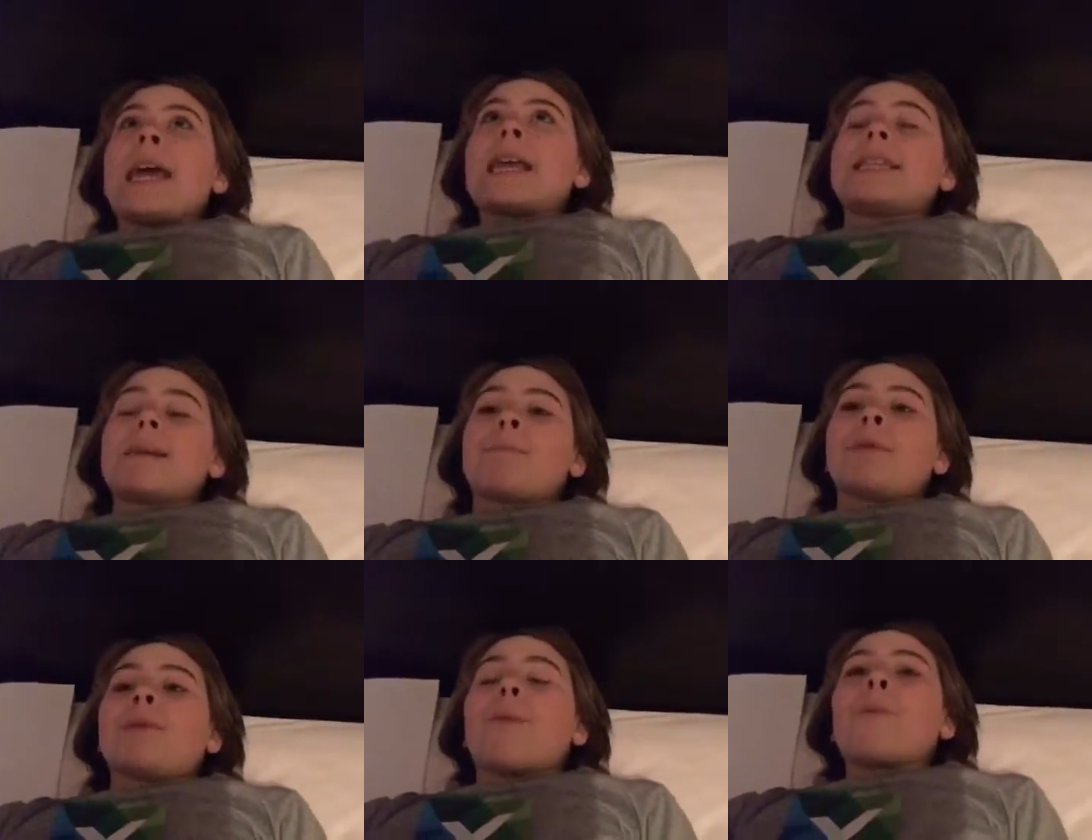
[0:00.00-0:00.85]

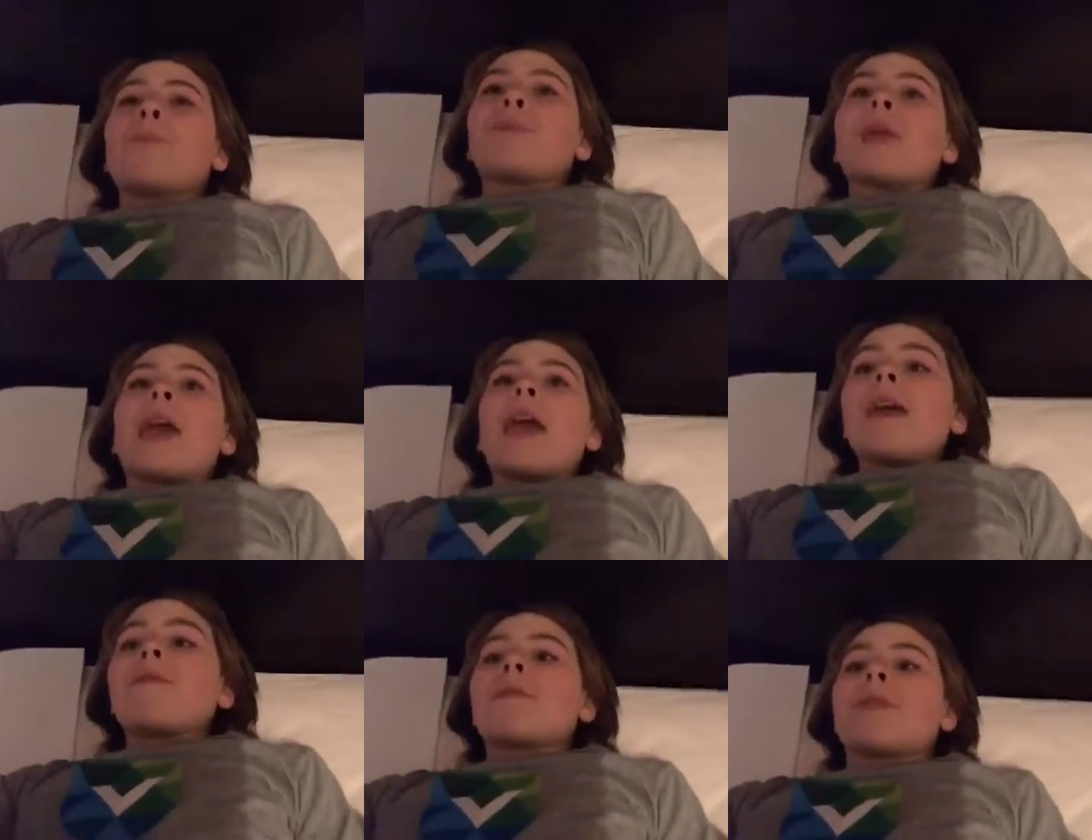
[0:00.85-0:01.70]
Example,
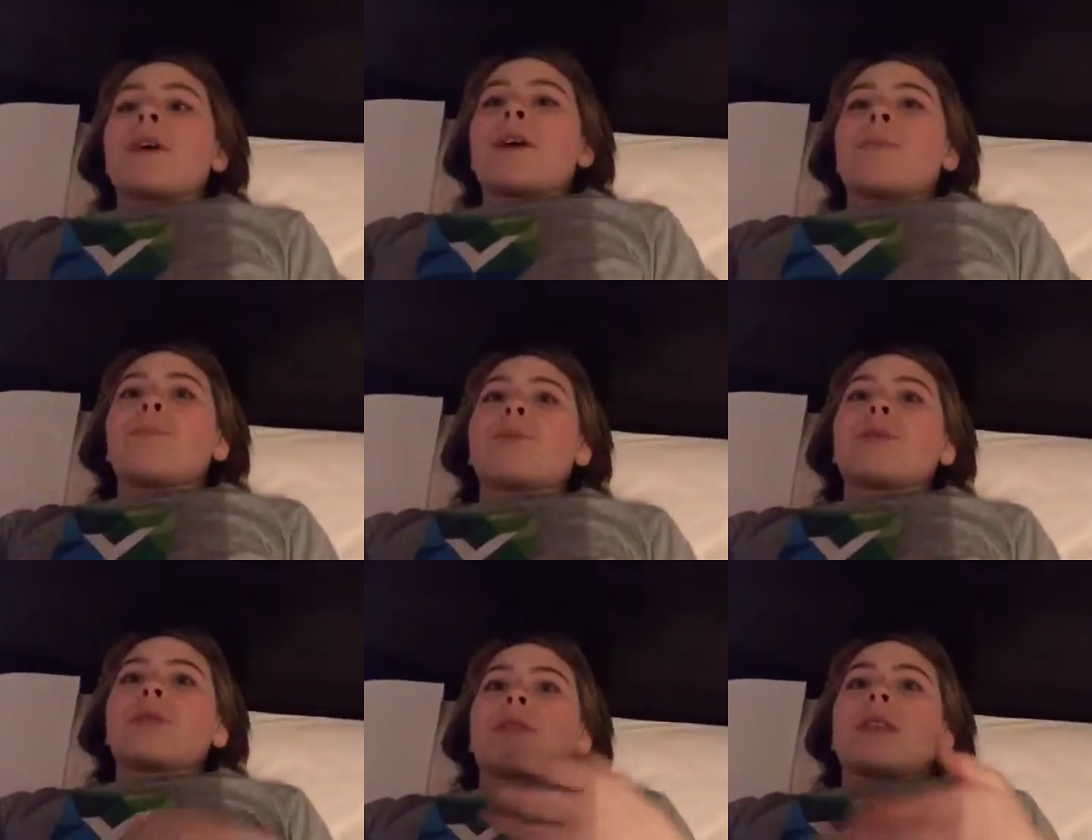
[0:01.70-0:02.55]
if the
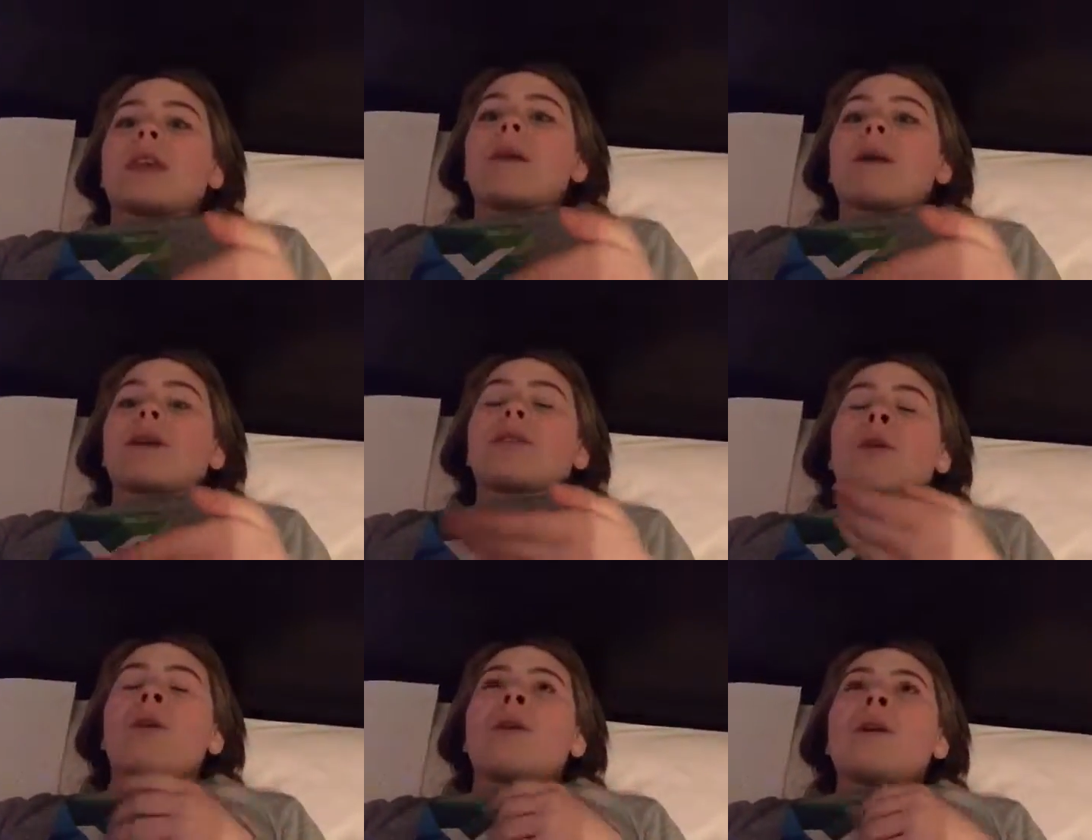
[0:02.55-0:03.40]

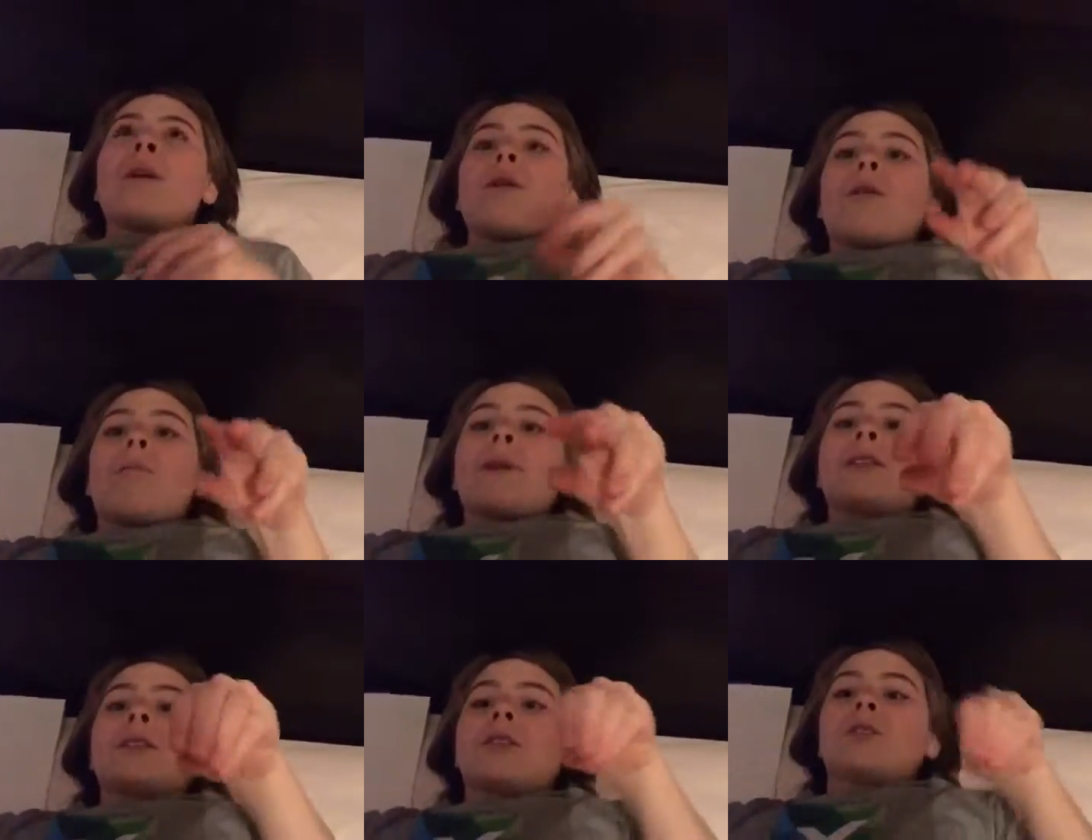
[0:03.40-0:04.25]
character
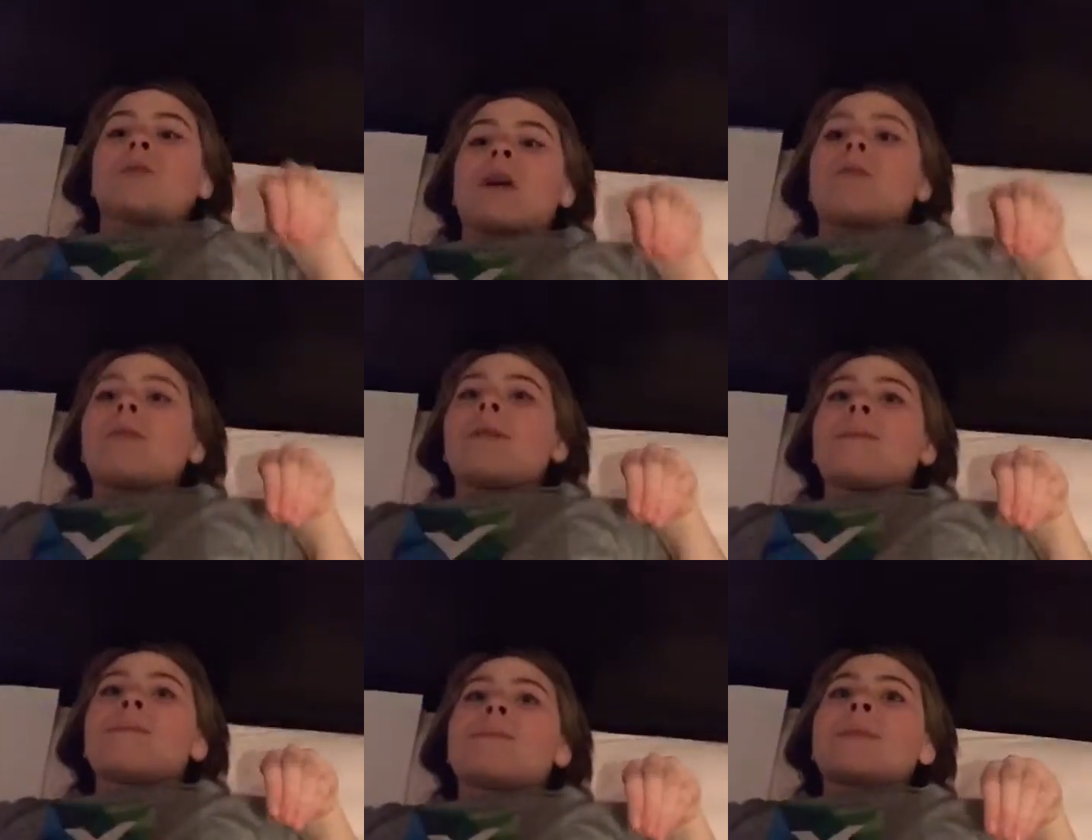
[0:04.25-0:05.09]
opens a drawer,
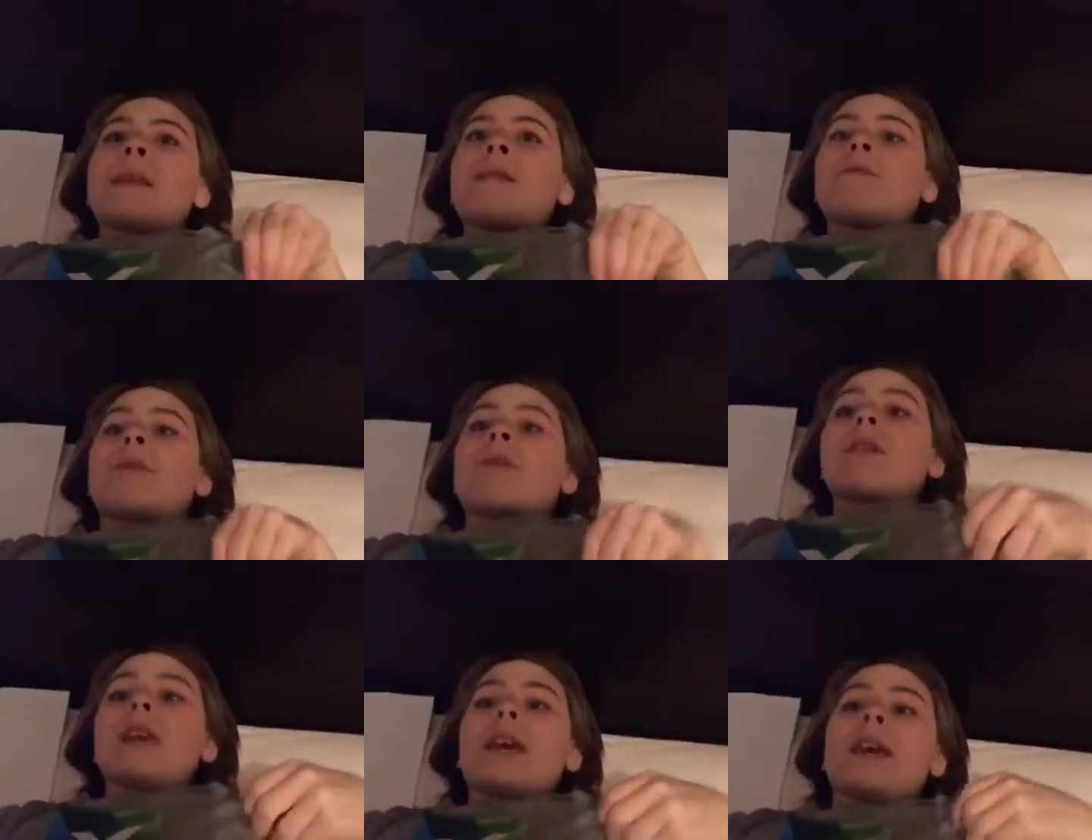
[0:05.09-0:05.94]
we're
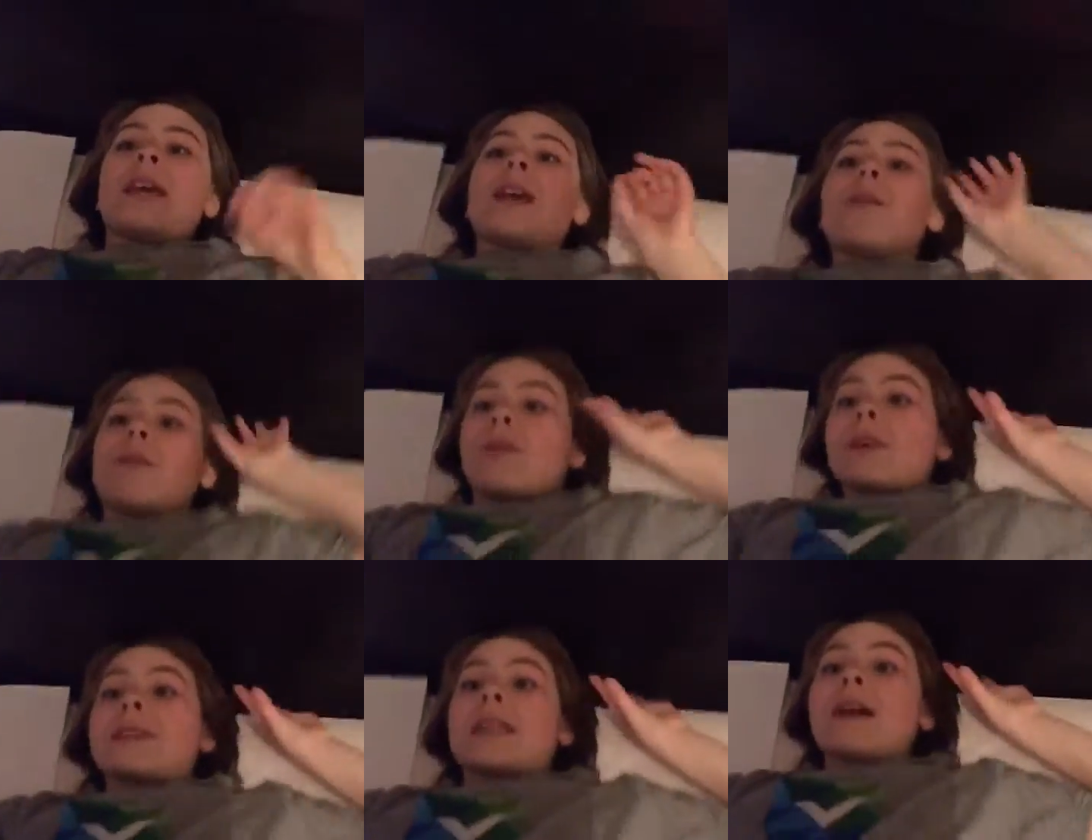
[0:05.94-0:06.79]
gonna hear
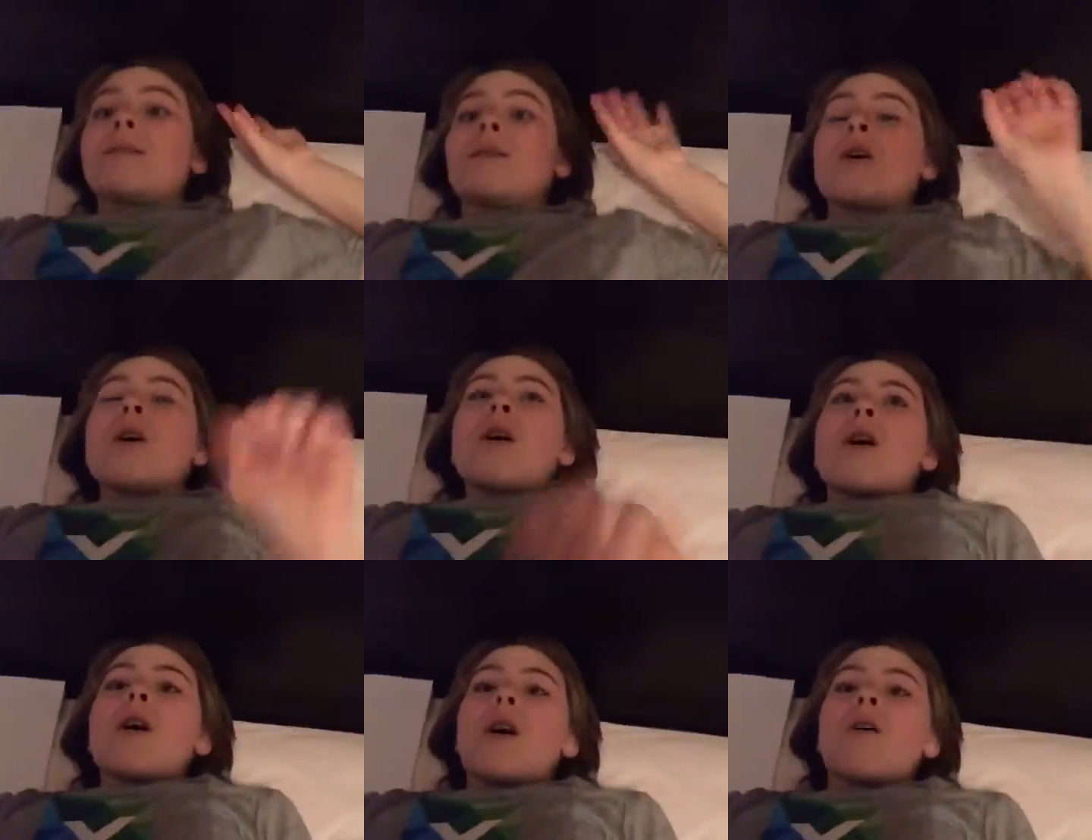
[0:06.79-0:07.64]
the sound
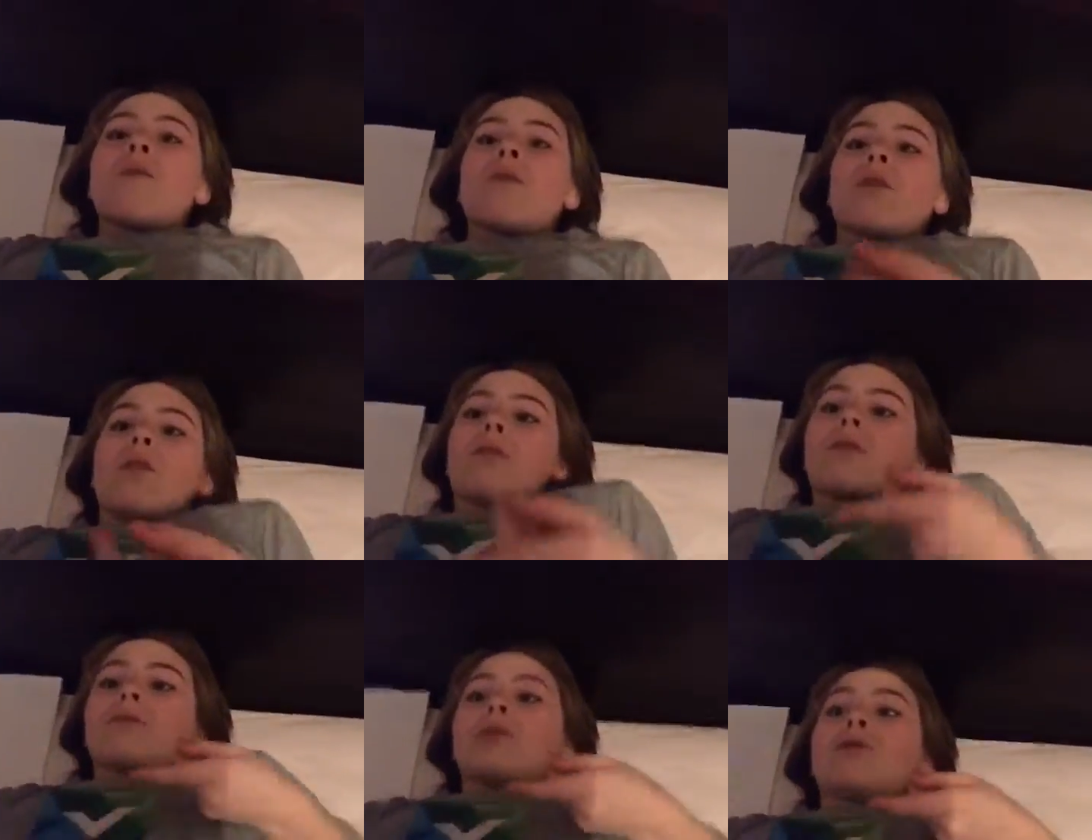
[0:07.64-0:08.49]
of
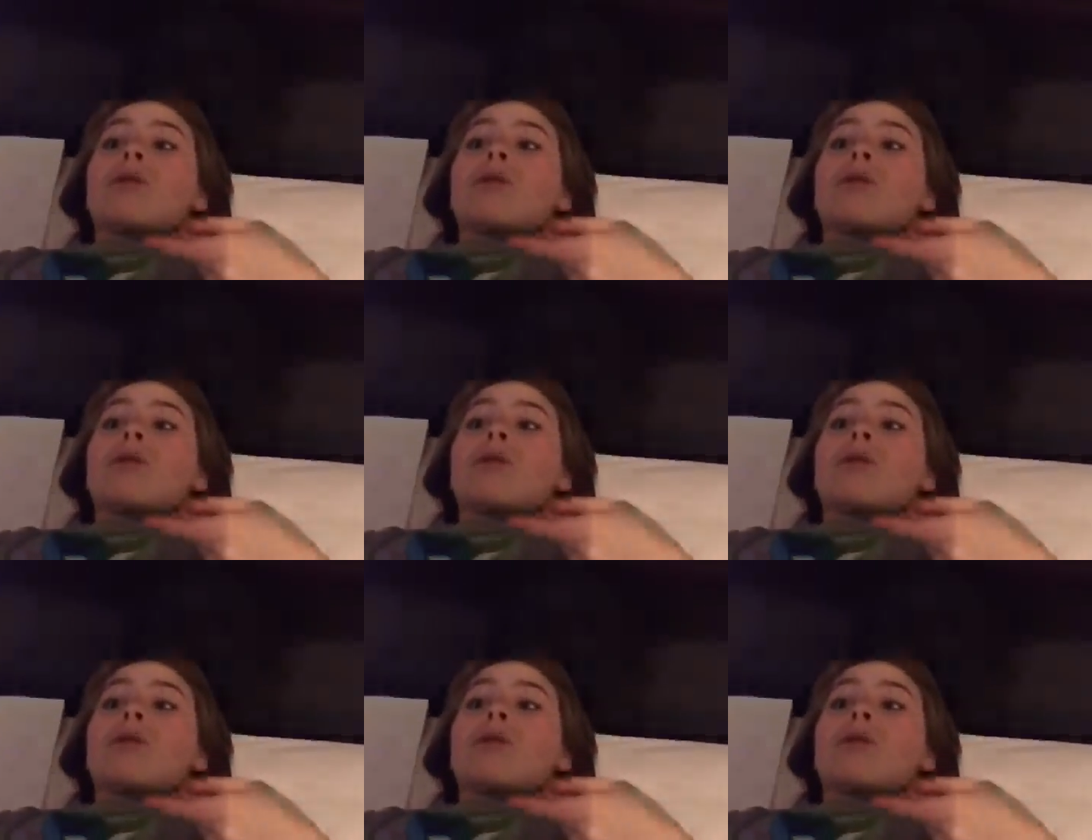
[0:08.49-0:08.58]
the